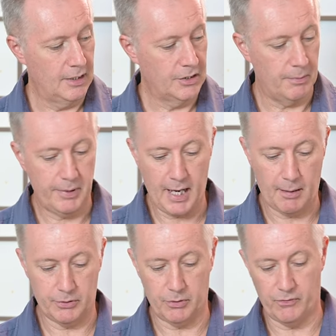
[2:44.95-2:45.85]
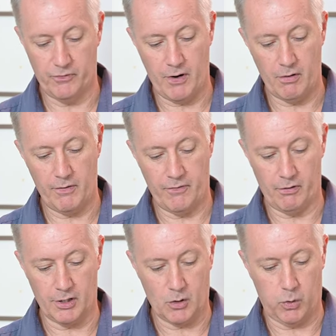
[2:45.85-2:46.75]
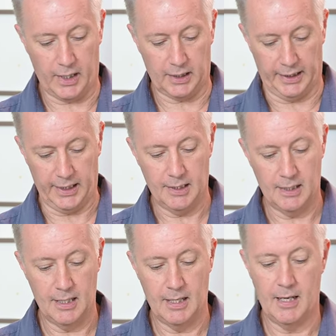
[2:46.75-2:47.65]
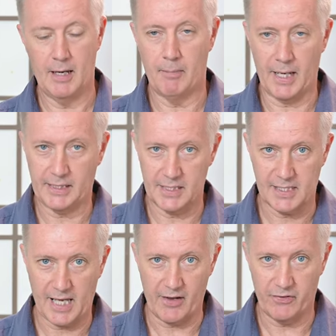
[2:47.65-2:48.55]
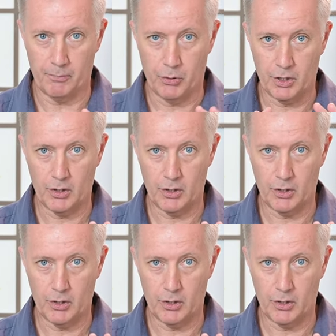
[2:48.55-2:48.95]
to be able to very, very quickly make this safe and put